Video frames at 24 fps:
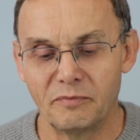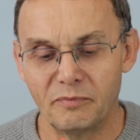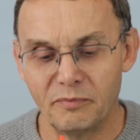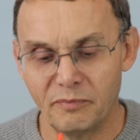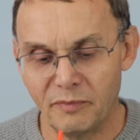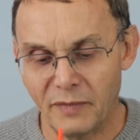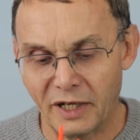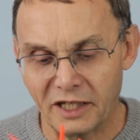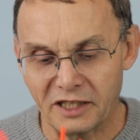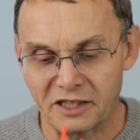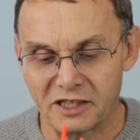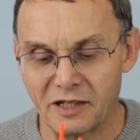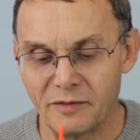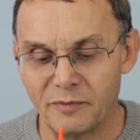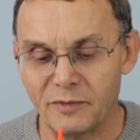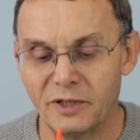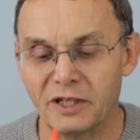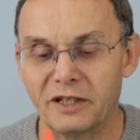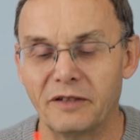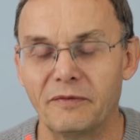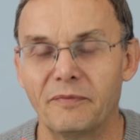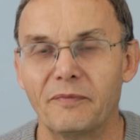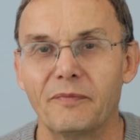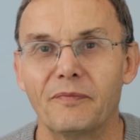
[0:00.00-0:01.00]
mix up
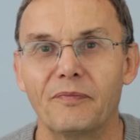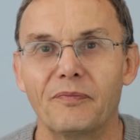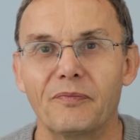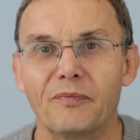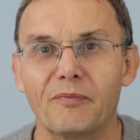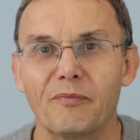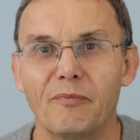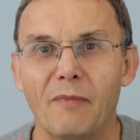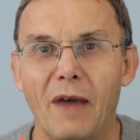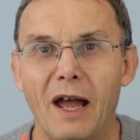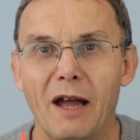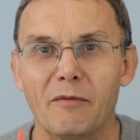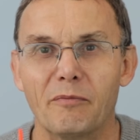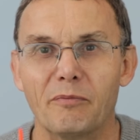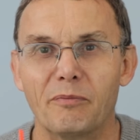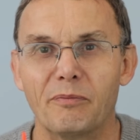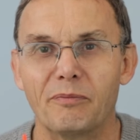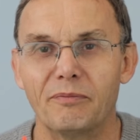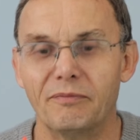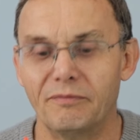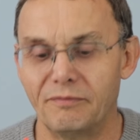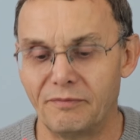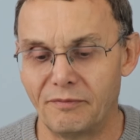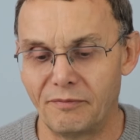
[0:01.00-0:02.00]
my matte
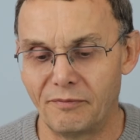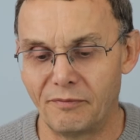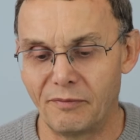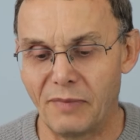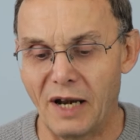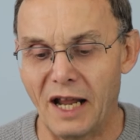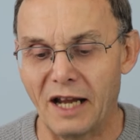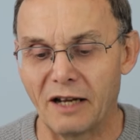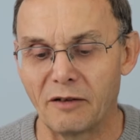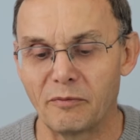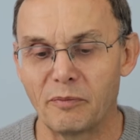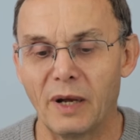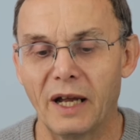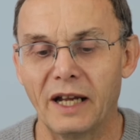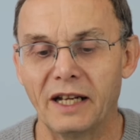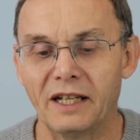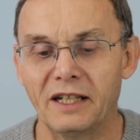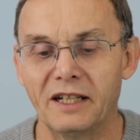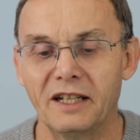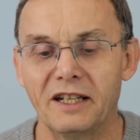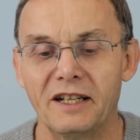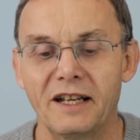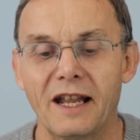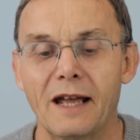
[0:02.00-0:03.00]
black
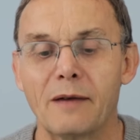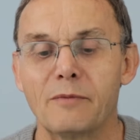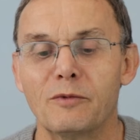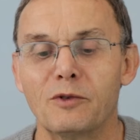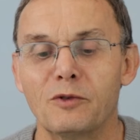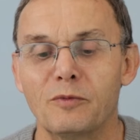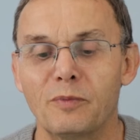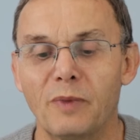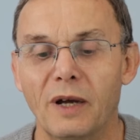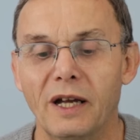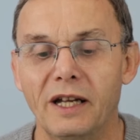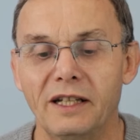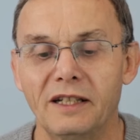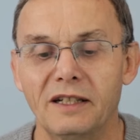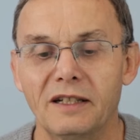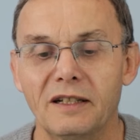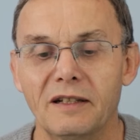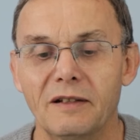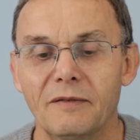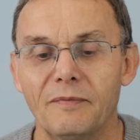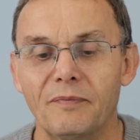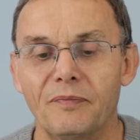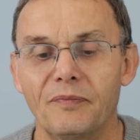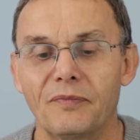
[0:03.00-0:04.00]
paint, enamel paint,
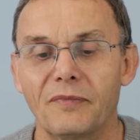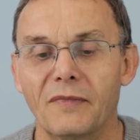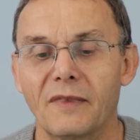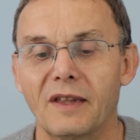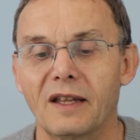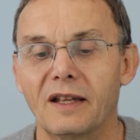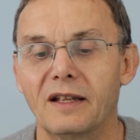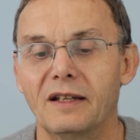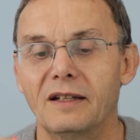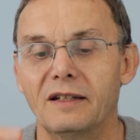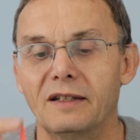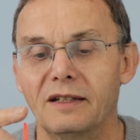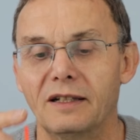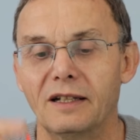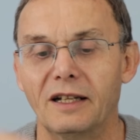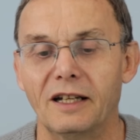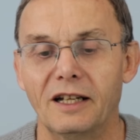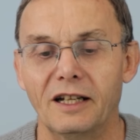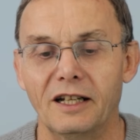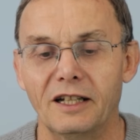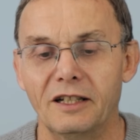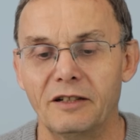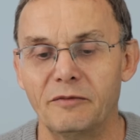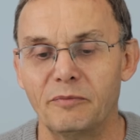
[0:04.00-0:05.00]

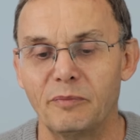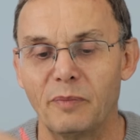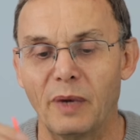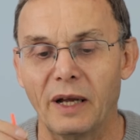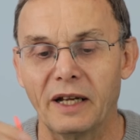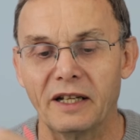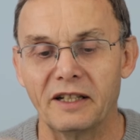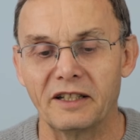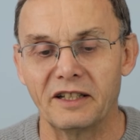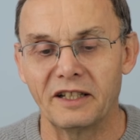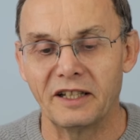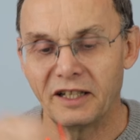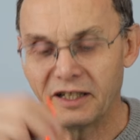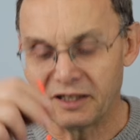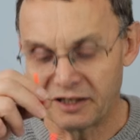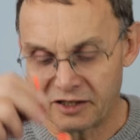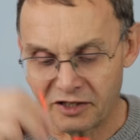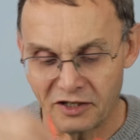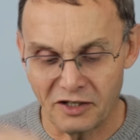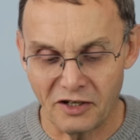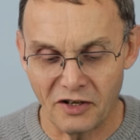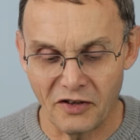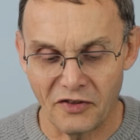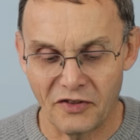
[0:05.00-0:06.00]
and paint the
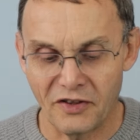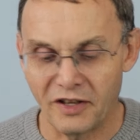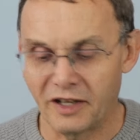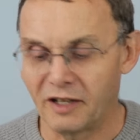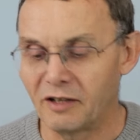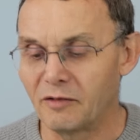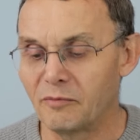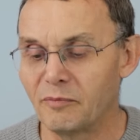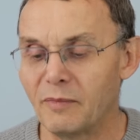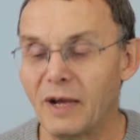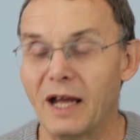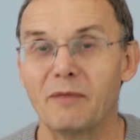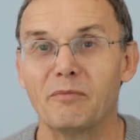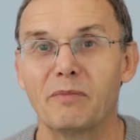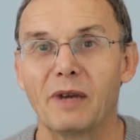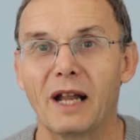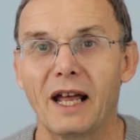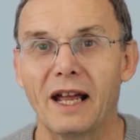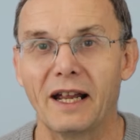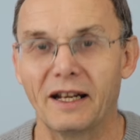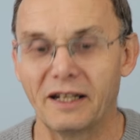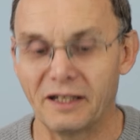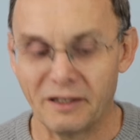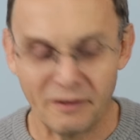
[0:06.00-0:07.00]
entire thing matte
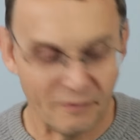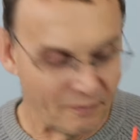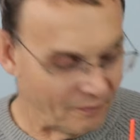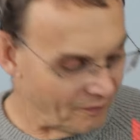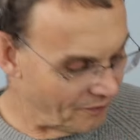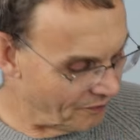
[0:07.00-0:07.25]
black.